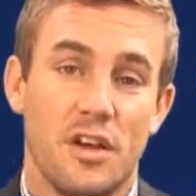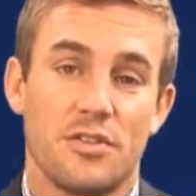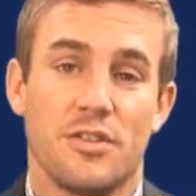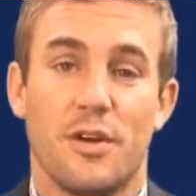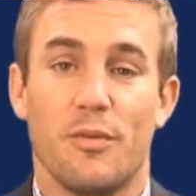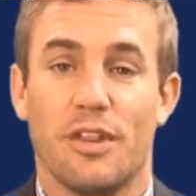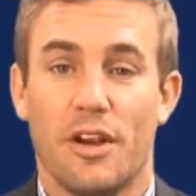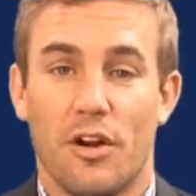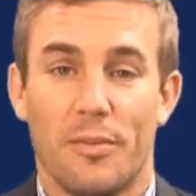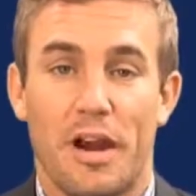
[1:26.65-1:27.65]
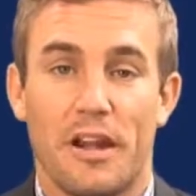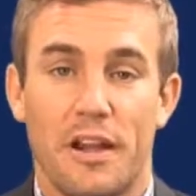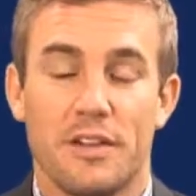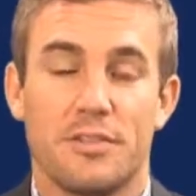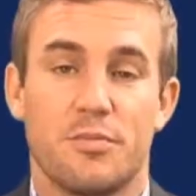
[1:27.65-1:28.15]
So then when they are my
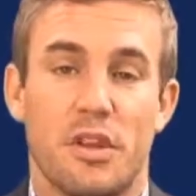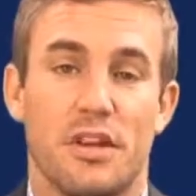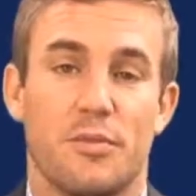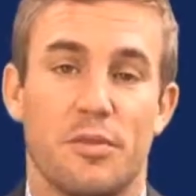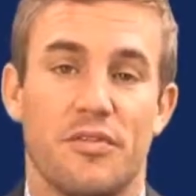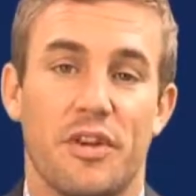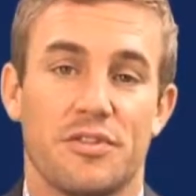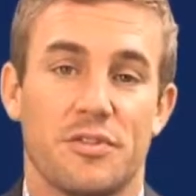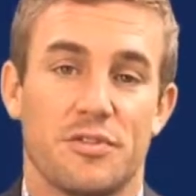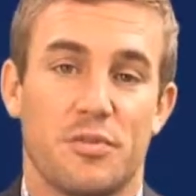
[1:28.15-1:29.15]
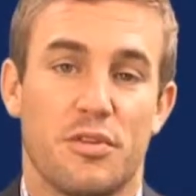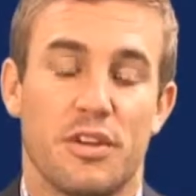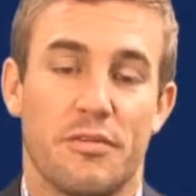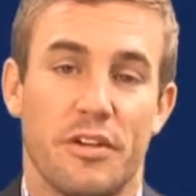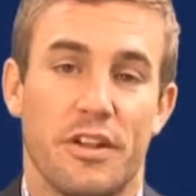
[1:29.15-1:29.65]
age playing a professional
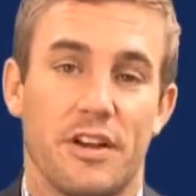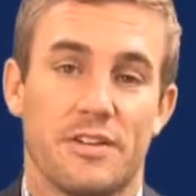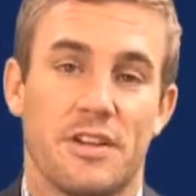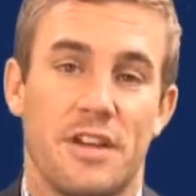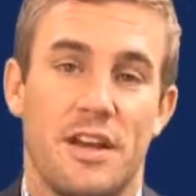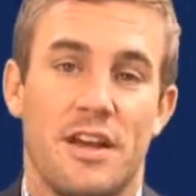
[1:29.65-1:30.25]
sport, they realize,